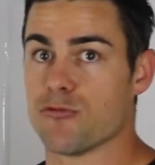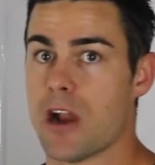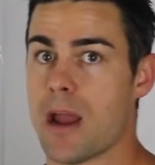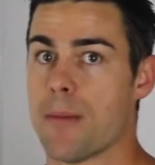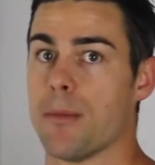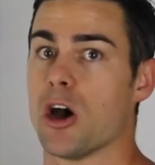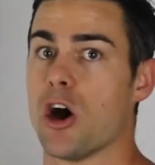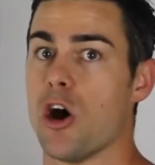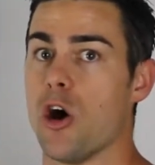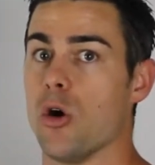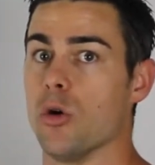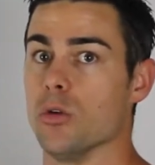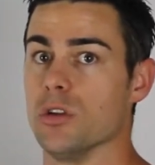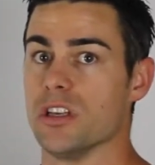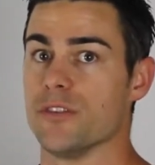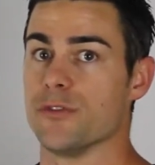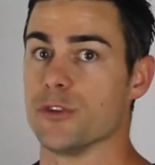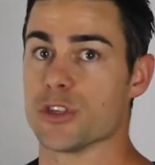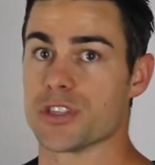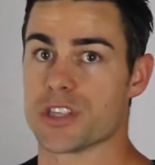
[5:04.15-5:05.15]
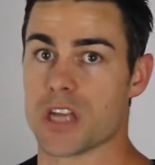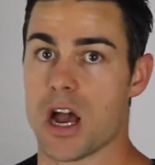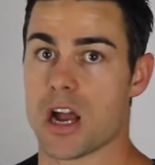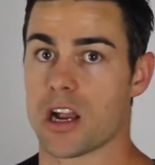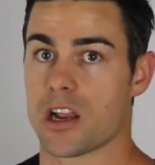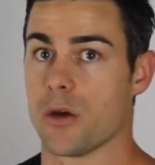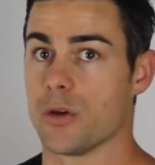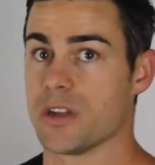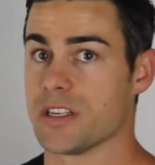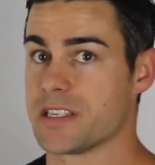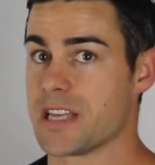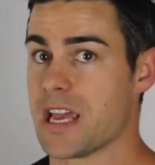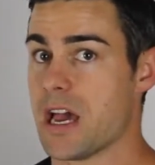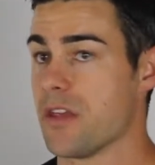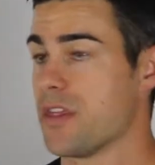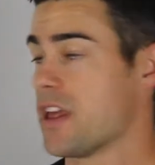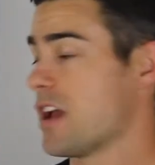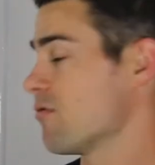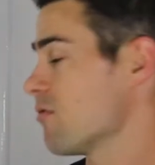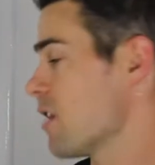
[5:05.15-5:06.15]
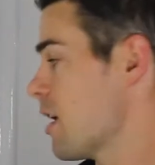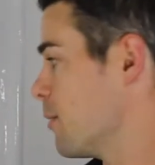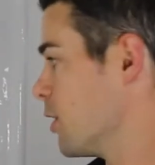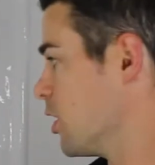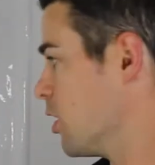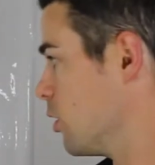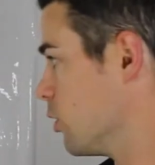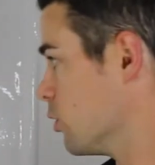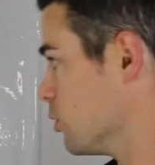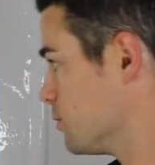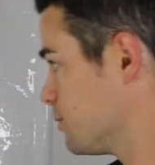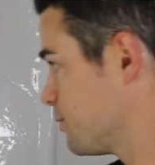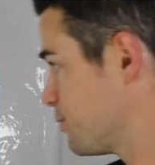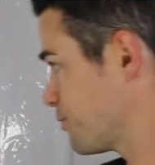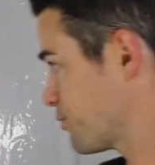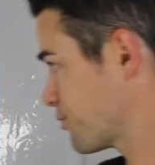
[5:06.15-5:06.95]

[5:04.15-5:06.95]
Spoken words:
rabbit hole if you start going down that rabbit hole.